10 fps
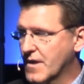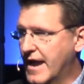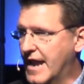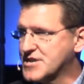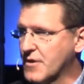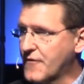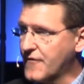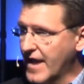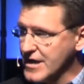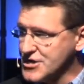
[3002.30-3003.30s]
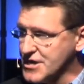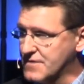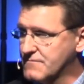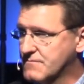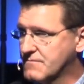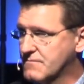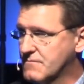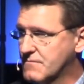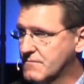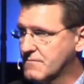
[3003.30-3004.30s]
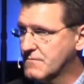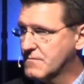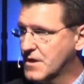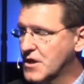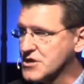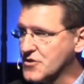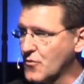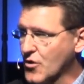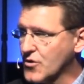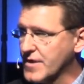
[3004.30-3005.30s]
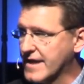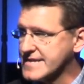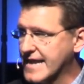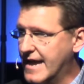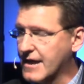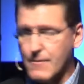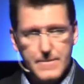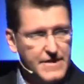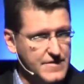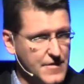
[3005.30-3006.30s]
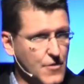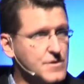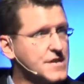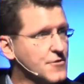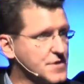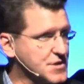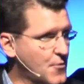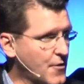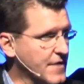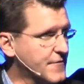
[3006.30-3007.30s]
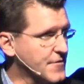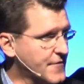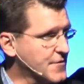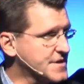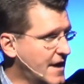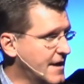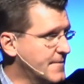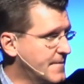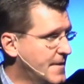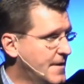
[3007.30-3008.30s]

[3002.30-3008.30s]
And it's a reflection to the world outside, or maybe even to those here this morning for the first time.